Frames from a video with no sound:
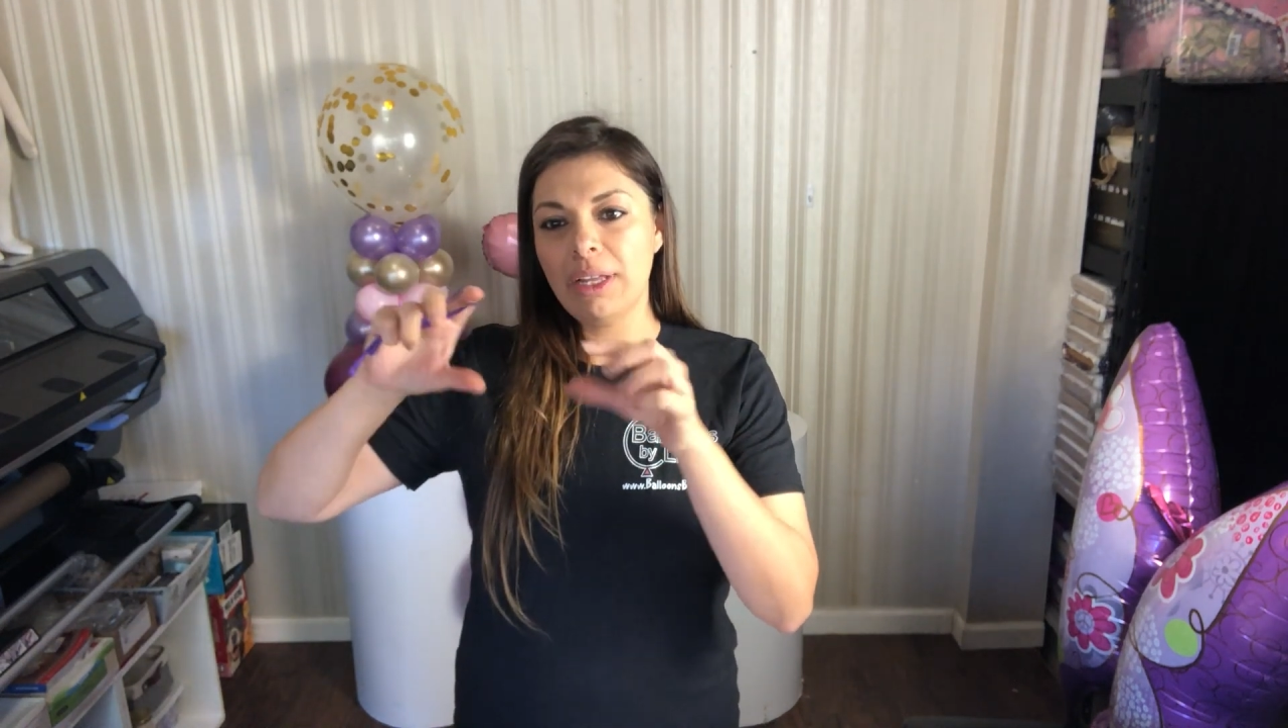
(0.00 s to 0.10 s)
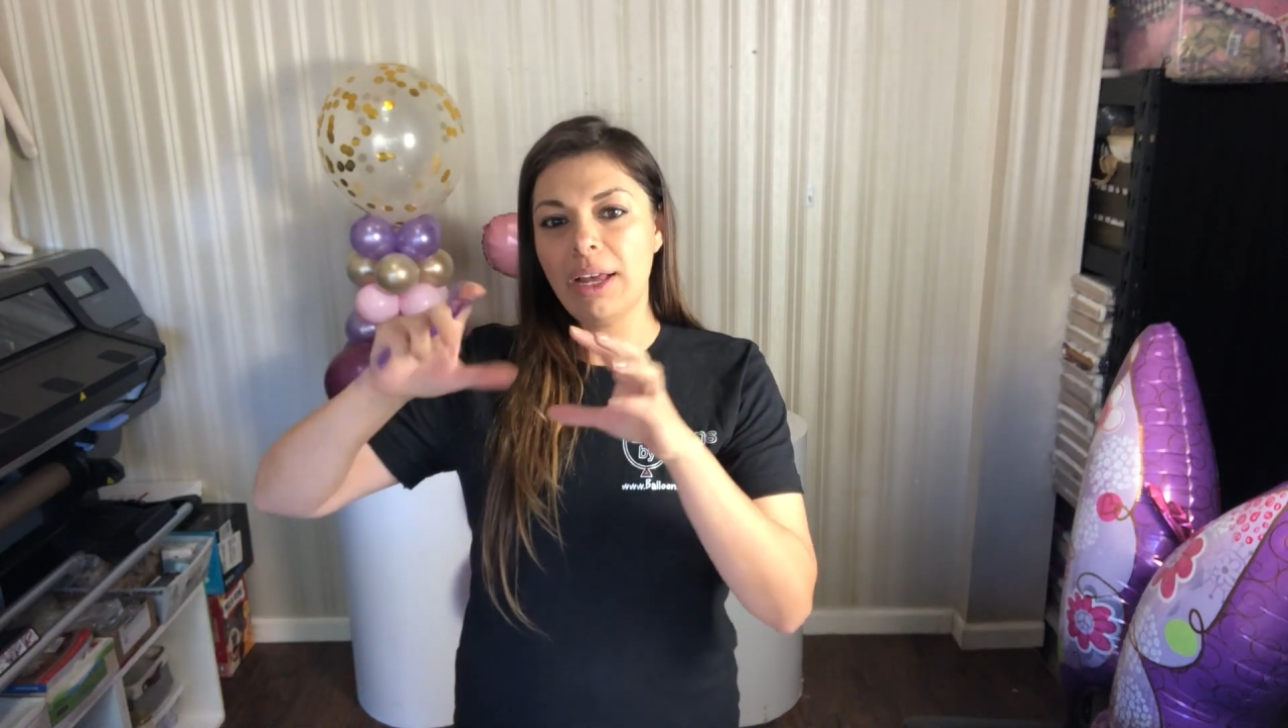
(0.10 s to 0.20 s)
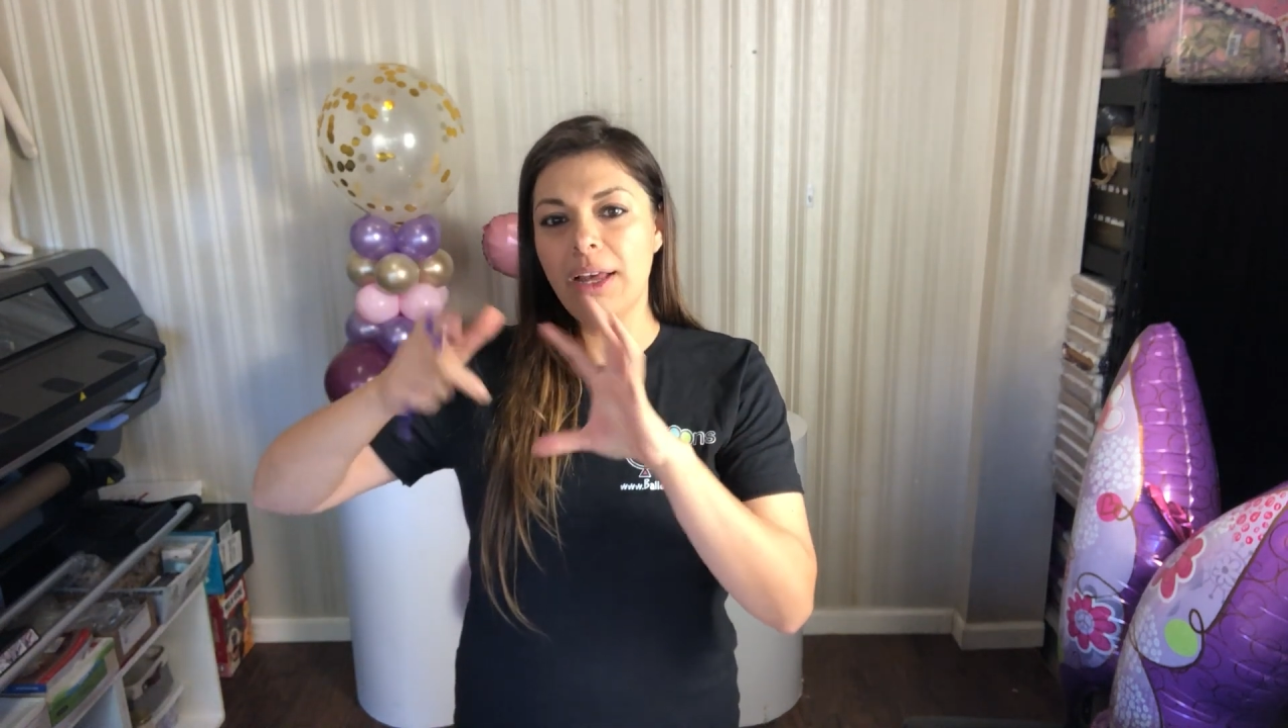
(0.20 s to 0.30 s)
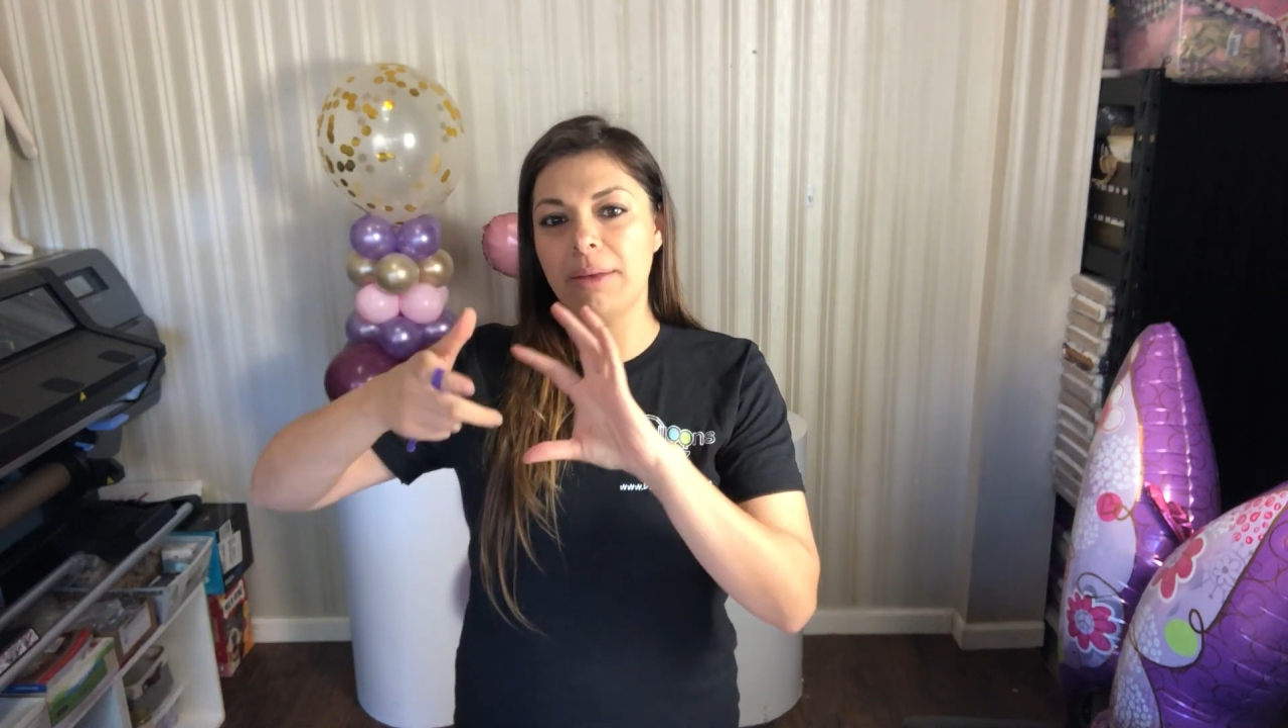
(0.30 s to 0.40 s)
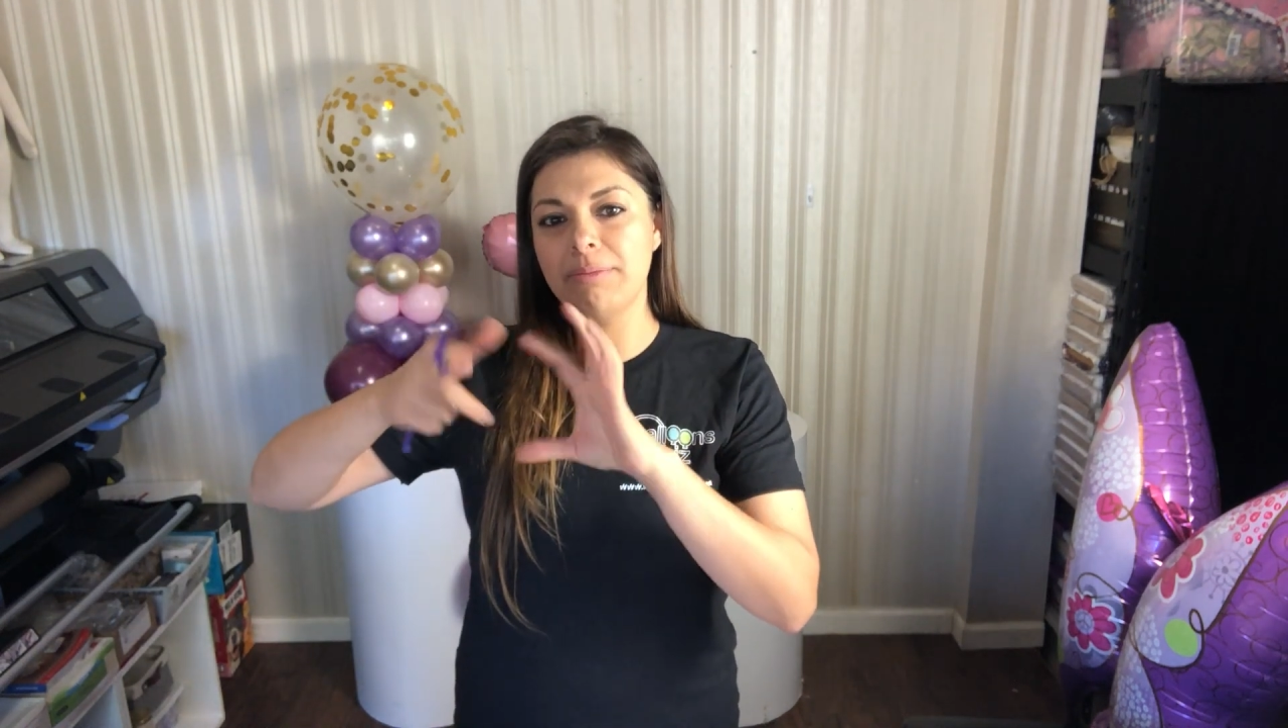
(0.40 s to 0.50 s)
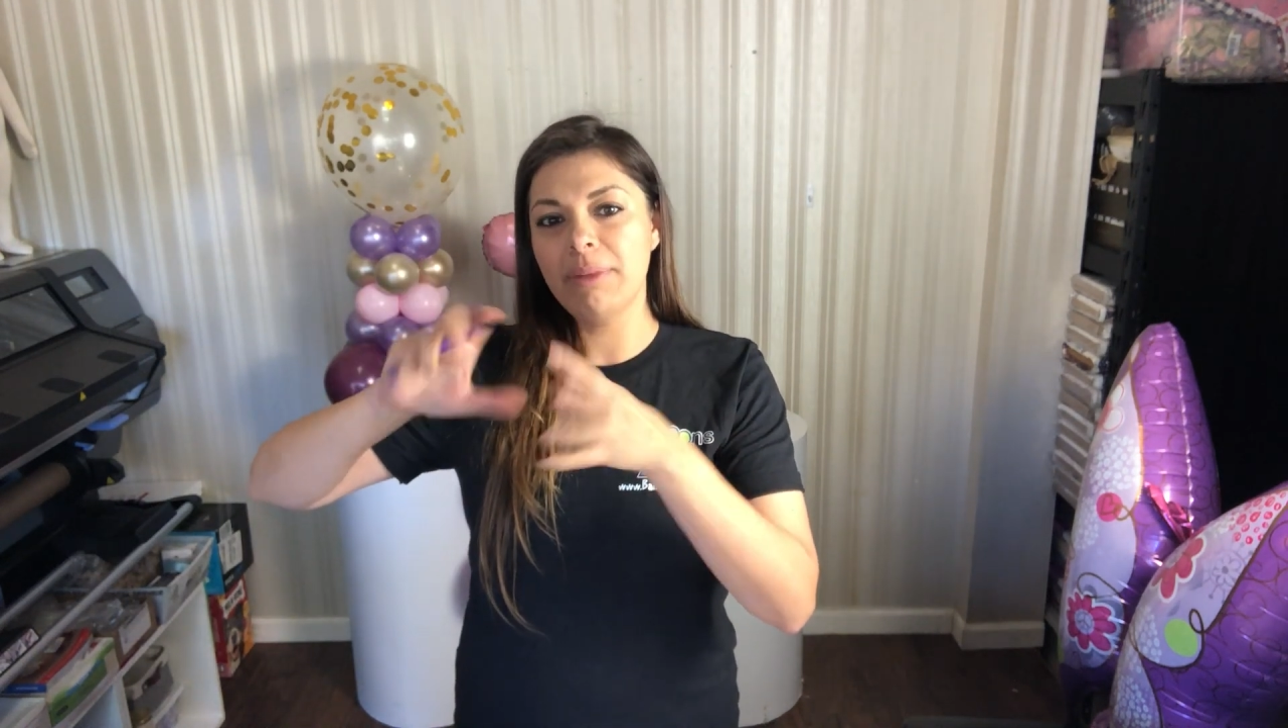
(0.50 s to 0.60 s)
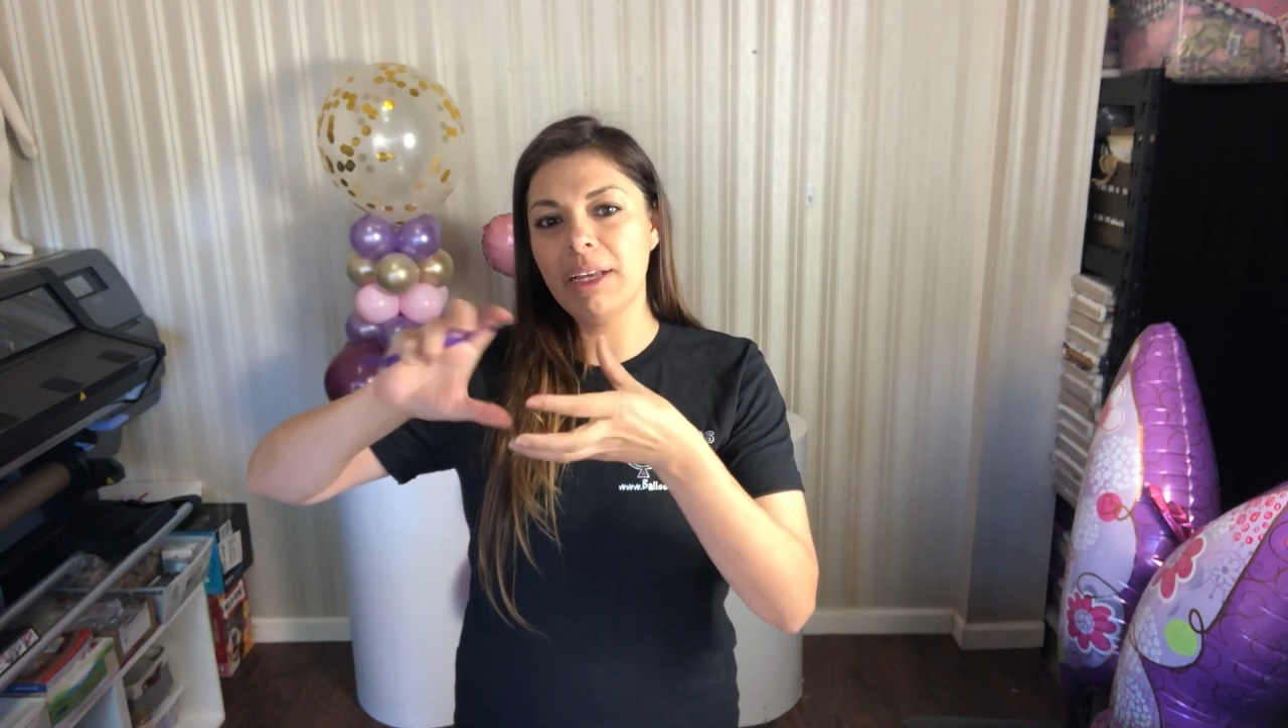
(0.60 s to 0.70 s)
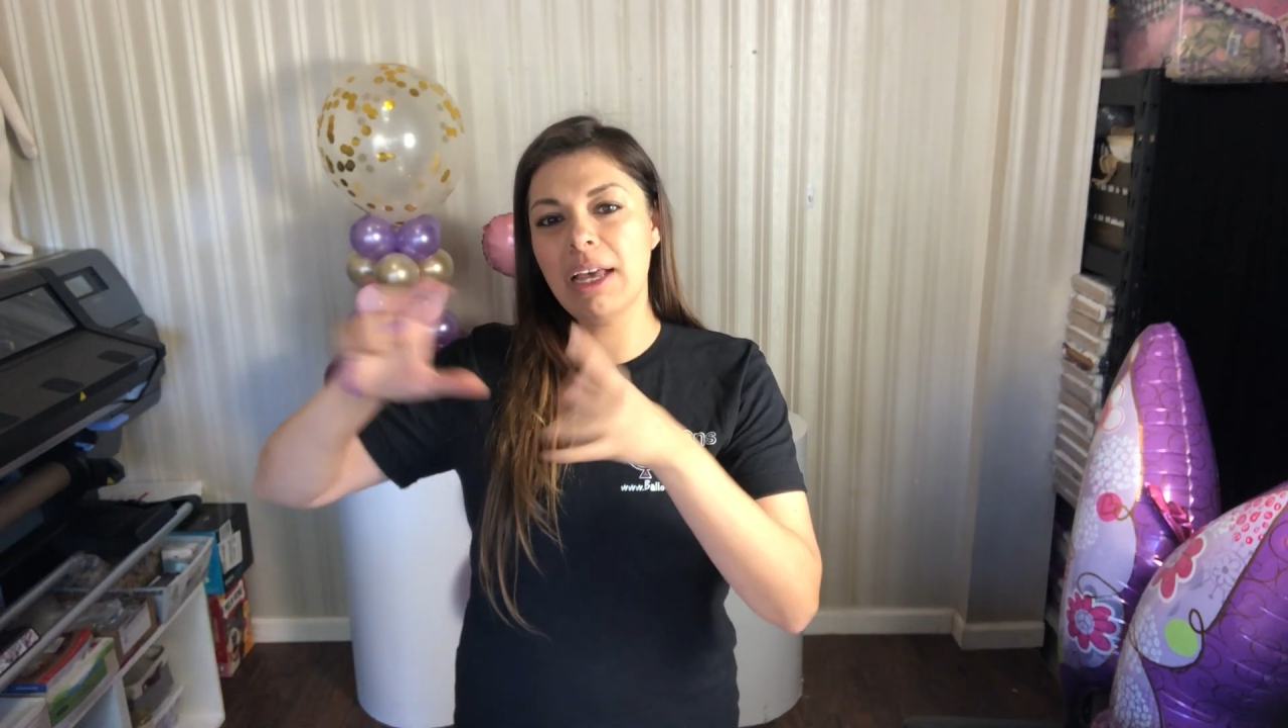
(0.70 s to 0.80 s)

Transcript: a